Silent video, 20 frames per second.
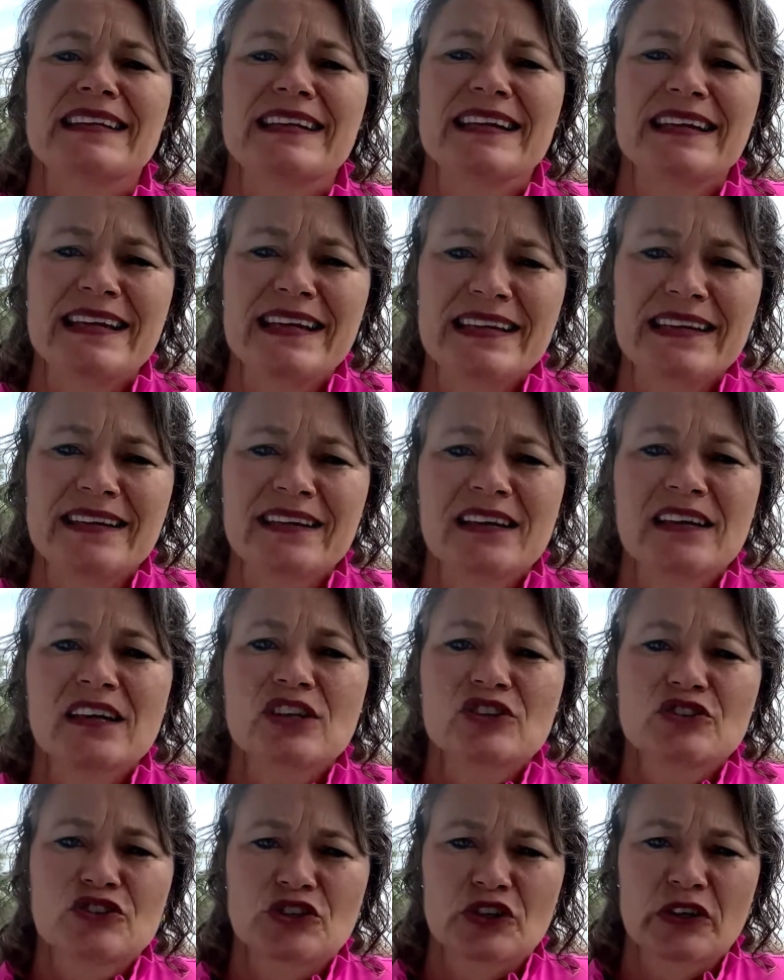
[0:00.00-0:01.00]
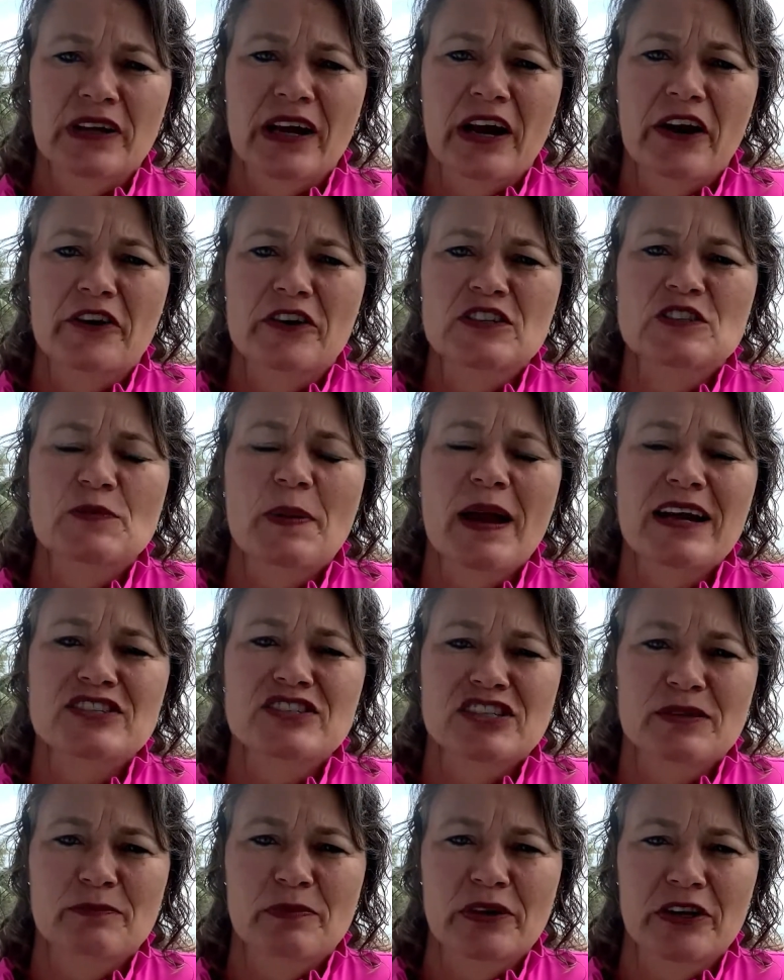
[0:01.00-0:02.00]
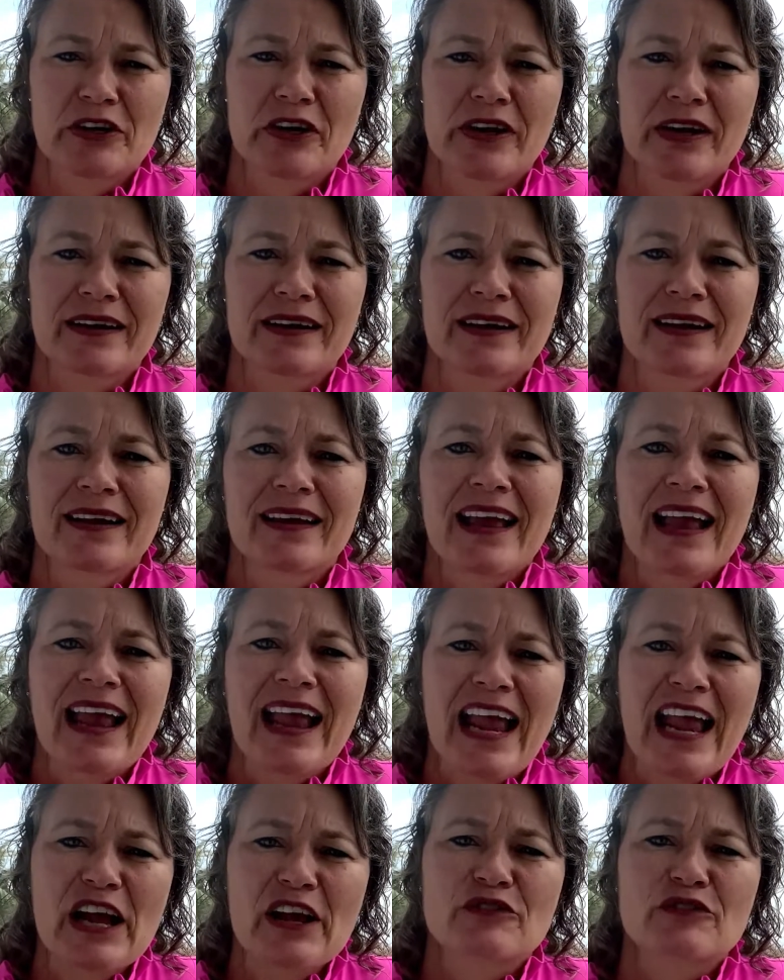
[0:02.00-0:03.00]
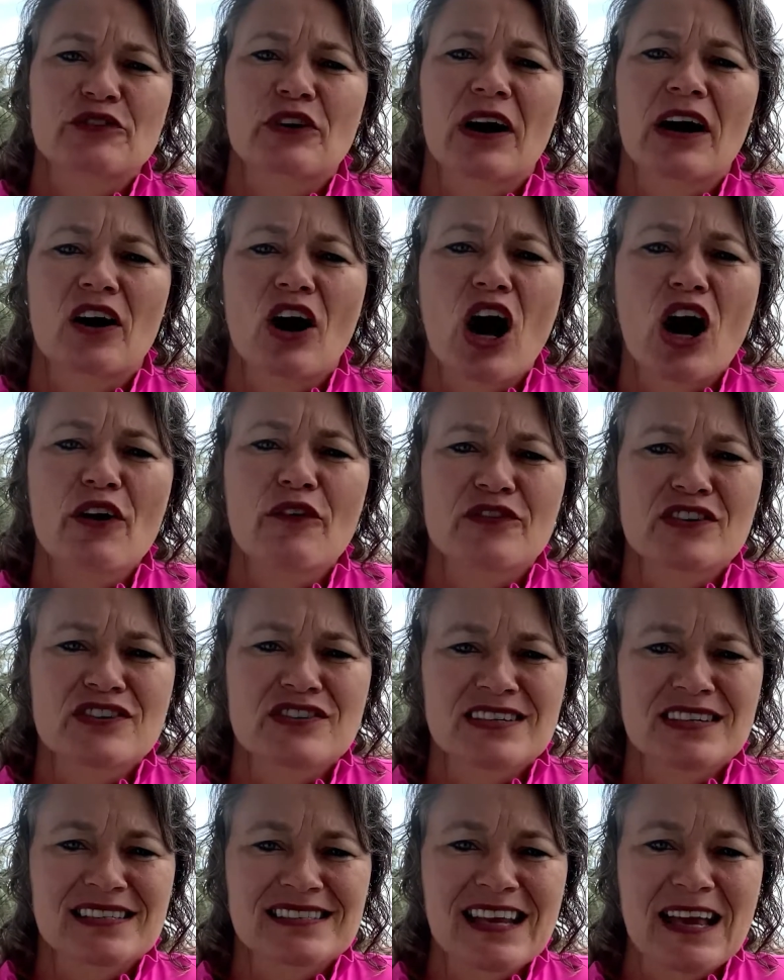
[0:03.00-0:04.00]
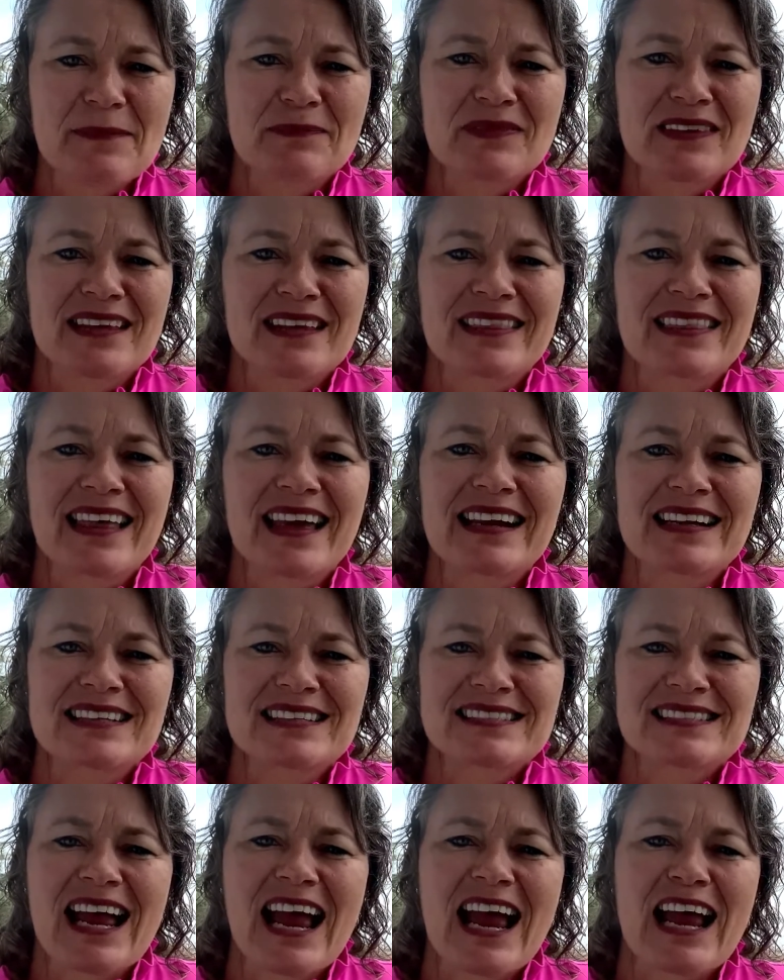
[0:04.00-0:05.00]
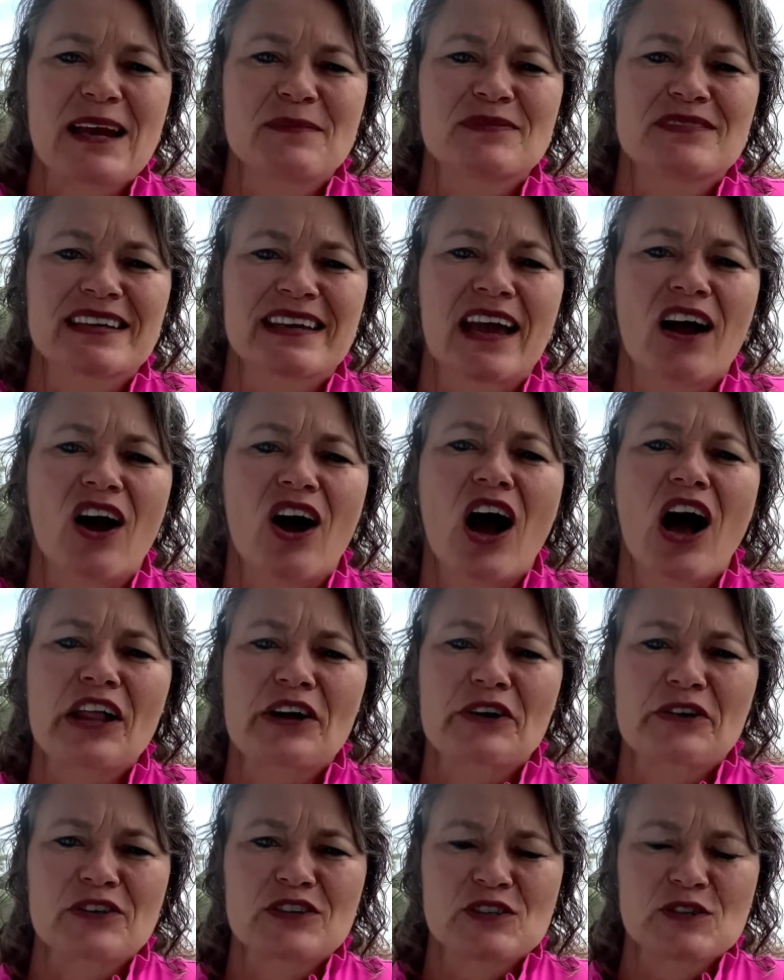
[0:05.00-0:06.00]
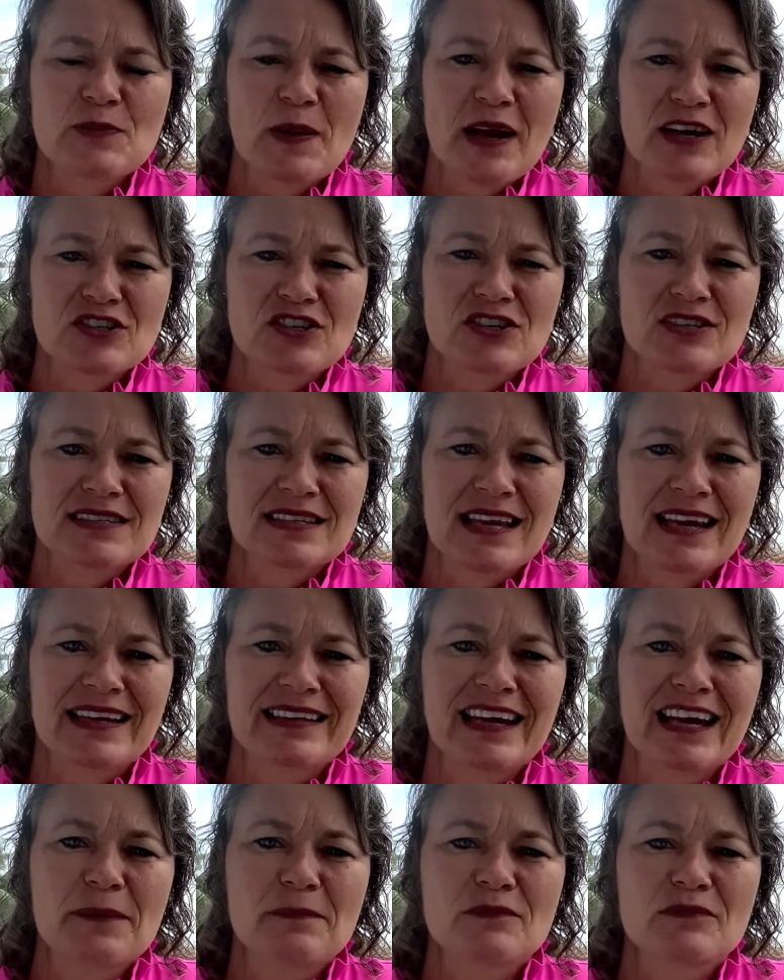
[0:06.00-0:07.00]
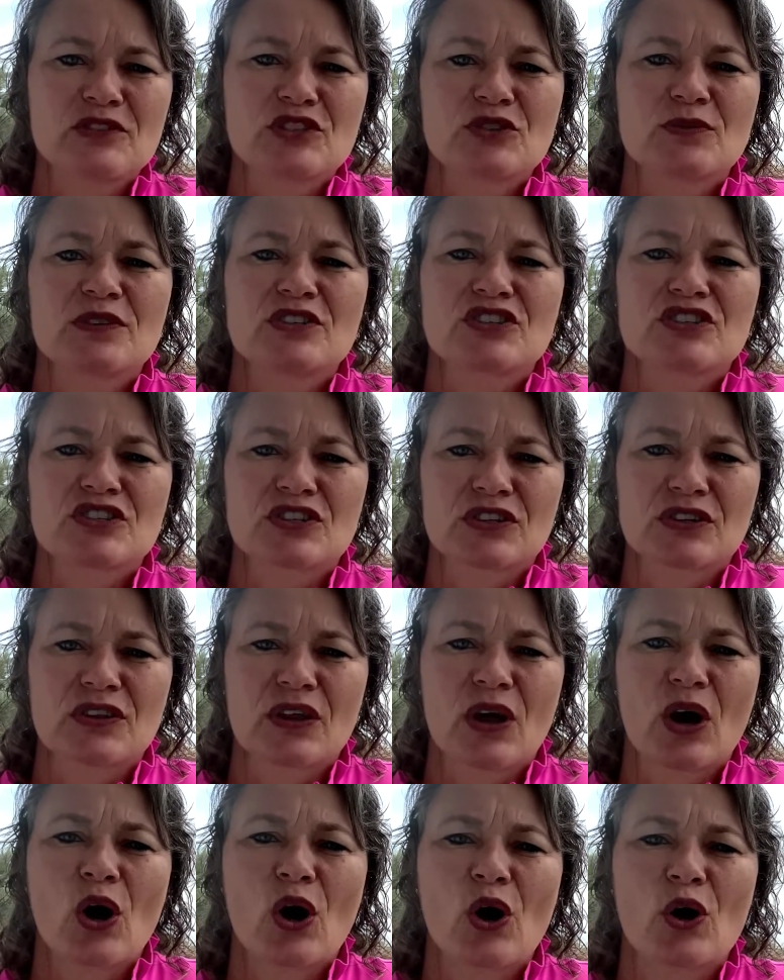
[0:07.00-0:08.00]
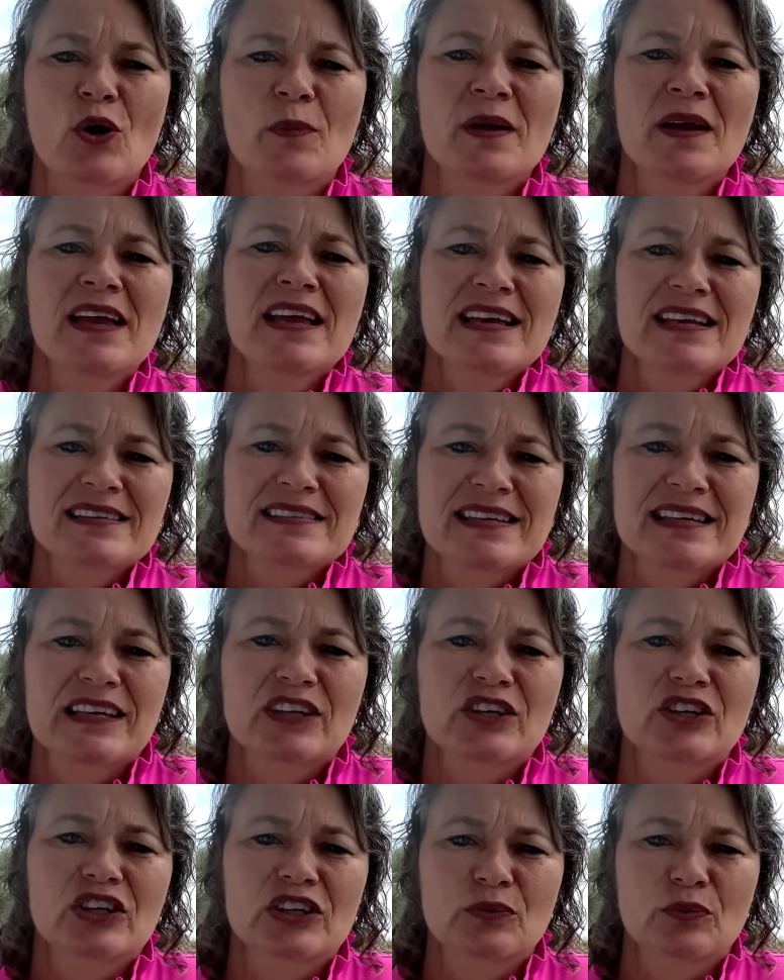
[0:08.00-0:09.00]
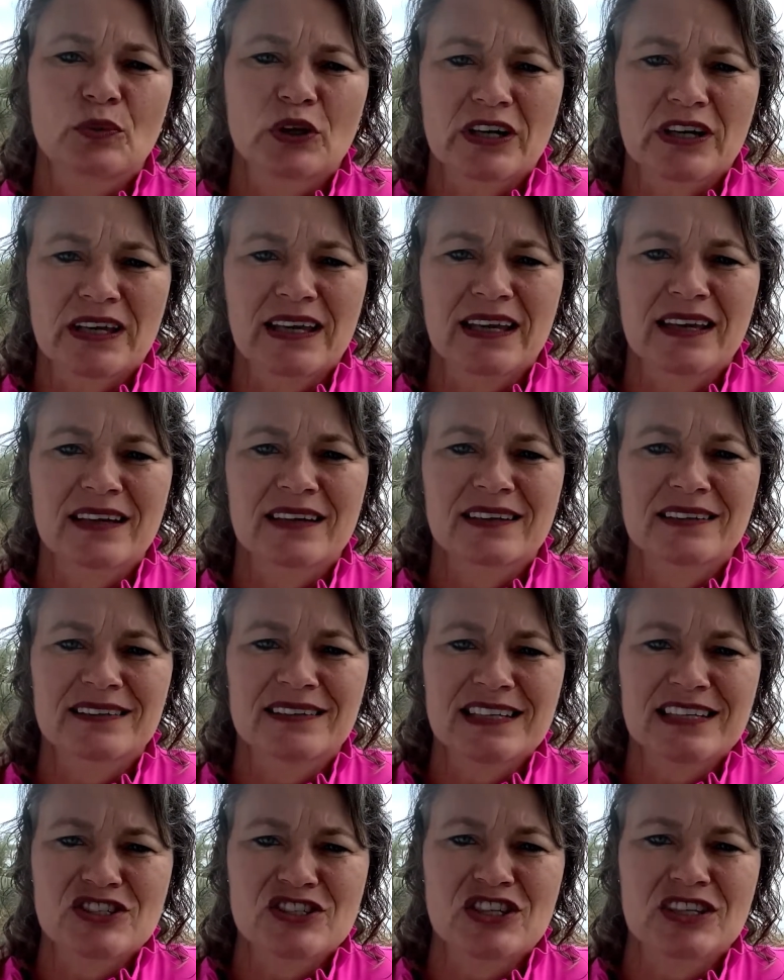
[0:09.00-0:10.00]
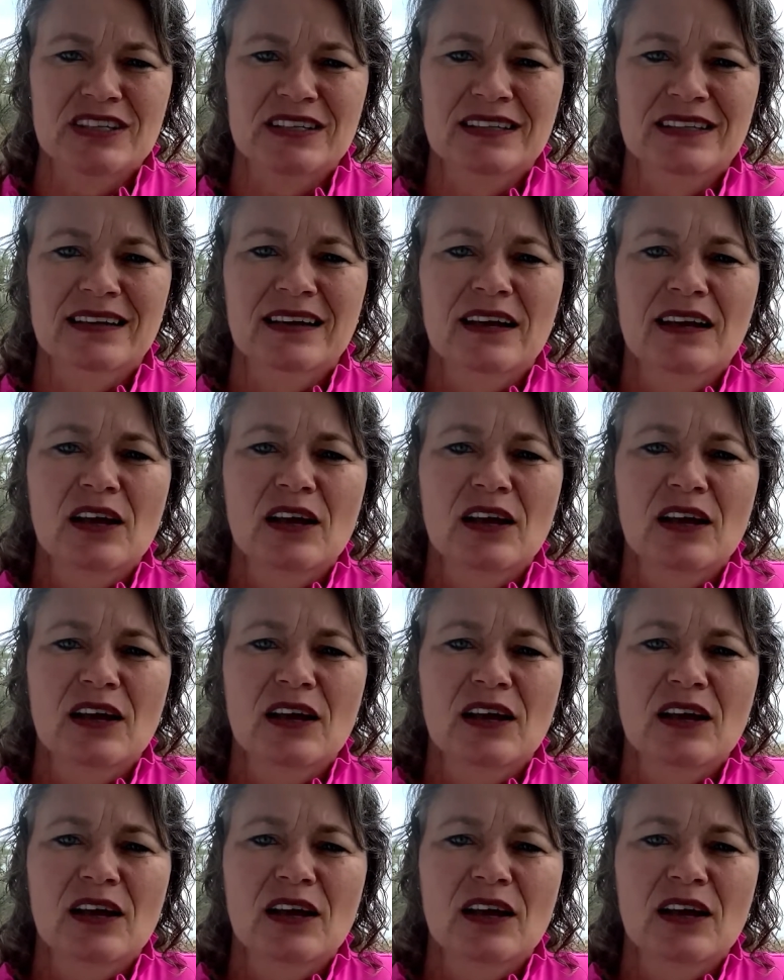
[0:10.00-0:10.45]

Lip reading: need during our inspection period. After our offer is accepted, then it's time to get all our inspections lined up to ensure the home is in good working condition.